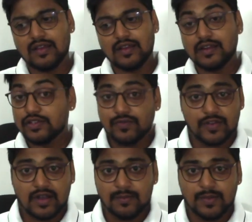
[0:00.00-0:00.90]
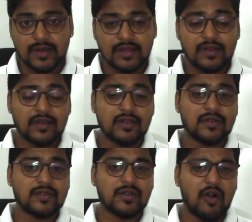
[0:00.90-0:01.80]
In case of a company,
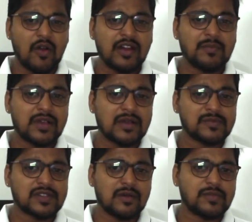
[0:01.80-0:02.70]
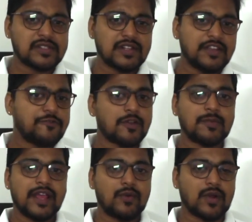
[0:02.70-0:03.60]
audit becomes compulsory
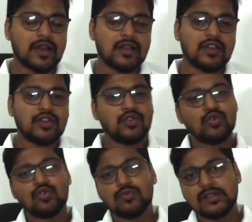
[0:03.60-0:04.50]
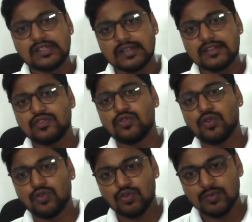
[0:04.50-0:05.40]
from day one. You do business, you
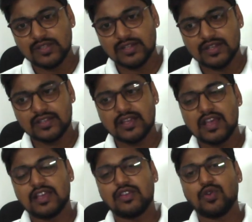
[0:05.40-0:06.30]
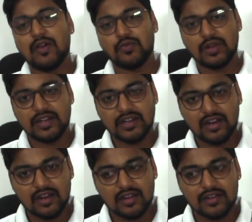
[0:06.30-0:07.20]
don't do business, you have only
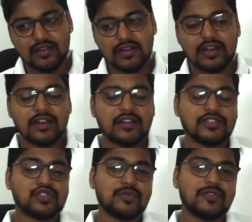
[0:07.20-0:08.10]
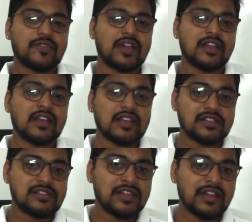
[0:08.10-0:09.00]
nil returns to be filed.
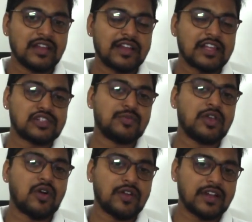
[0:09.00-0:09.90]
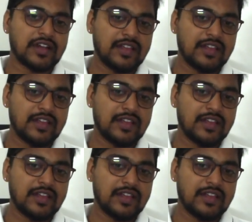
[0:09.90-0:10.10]
Still, it has to be audited.